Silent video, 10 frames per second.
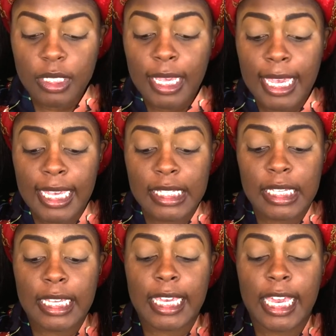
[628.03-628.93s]
is
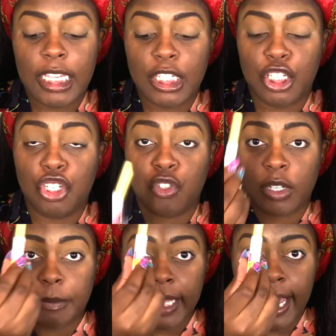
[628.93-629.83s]
Kiss
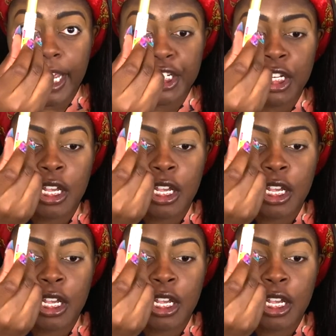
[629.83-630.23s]
Strip Lash.